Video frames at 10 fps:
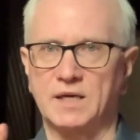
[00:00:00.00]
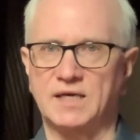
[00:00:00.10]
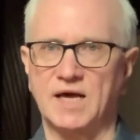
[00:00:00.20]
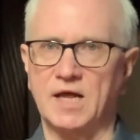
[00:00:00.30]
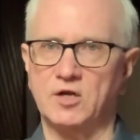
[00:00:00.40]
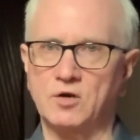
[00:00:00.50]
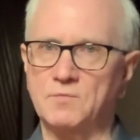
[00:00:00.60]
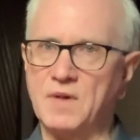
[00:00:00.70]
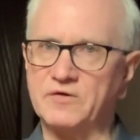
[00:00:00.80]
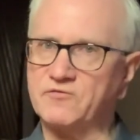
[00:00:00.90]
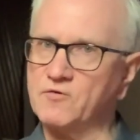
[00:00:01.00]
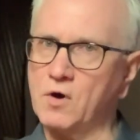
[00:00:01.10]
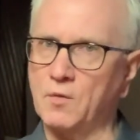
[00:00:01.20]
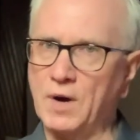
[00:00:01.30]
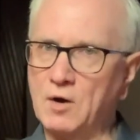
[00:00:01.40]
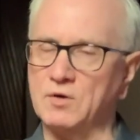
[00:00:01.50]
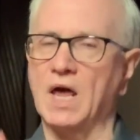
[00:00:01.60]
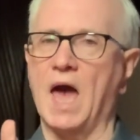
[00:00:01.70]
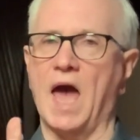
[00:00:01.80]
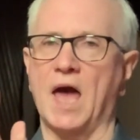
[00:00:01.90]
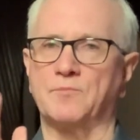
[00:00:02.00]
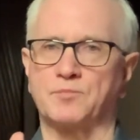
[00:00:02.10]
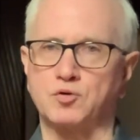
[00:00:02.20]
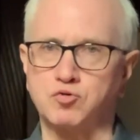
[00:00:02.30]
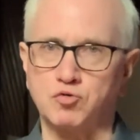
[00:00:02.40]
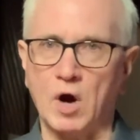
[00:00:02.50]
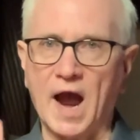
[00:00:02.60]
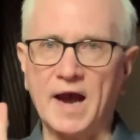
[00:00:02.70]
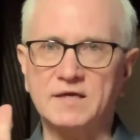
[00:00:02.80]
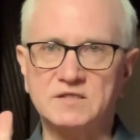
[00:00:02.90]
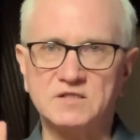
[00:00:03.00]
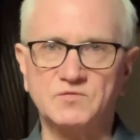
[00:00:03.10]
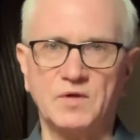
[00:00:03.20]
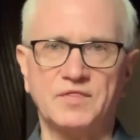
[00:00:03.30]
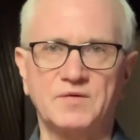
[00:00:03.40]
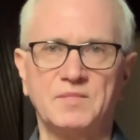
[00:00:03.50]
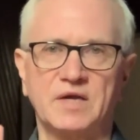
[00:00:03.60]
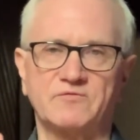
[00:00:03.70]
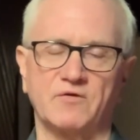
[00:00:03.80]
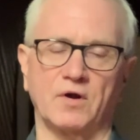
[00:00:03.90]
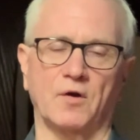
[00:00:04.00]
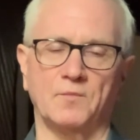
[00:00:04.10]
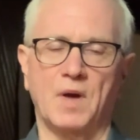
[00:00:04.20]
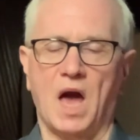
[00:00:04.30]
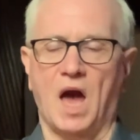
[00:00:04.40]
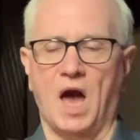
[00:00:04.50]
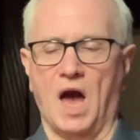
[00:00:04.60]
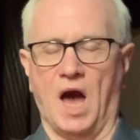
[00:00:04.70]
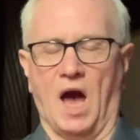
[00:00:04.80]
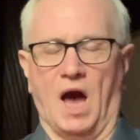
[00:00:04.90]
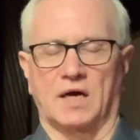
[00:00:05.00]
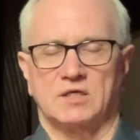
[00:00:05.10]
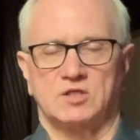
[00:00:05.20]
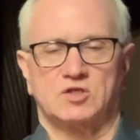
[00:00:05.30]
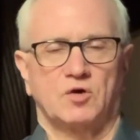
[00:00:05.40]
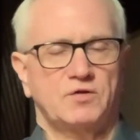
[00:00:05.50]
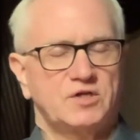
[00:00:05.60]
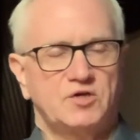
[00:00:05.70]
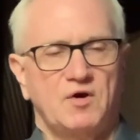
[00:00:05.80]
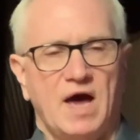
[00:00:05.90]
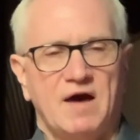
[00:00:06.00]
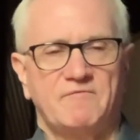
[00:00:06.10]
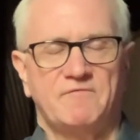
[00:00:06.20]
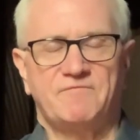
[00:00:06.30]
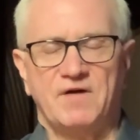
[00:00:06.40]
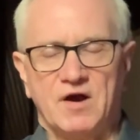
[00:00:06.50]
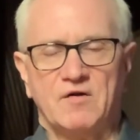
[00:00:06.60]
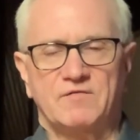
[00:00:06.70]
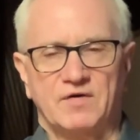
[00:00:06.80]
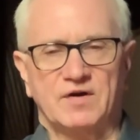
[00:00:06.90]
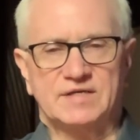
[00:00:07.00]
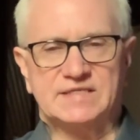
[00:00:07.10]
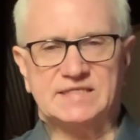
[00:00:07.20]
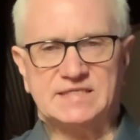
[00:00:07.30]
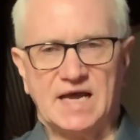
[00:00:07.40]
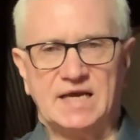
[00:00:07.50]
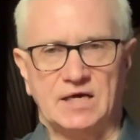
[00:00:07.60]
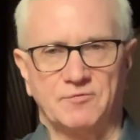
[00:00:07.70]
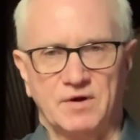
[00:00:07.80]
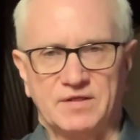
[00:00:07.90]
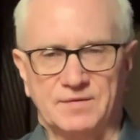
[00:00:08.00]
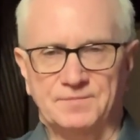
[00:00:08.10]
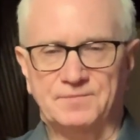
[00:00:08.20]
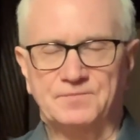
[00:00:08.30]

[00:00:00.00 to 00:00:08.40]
Get your metronome out and practice with the metronome so that you have a very, very steady rhythm.